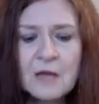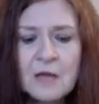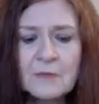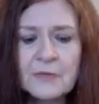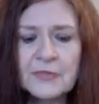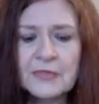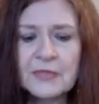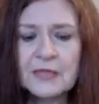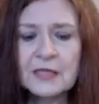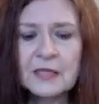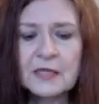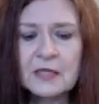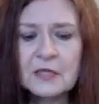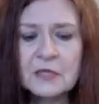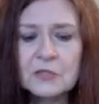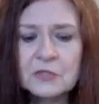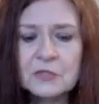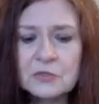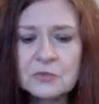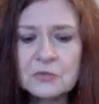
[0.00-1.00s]
but then get
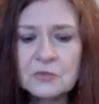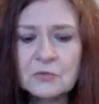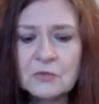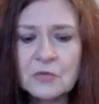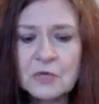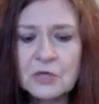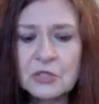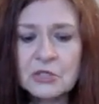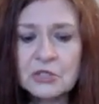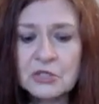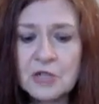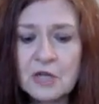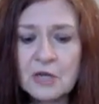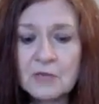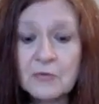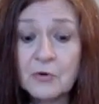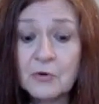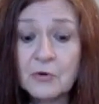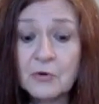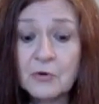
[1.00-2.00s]
into a
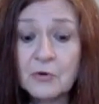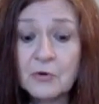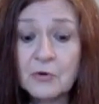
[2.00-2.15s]
job or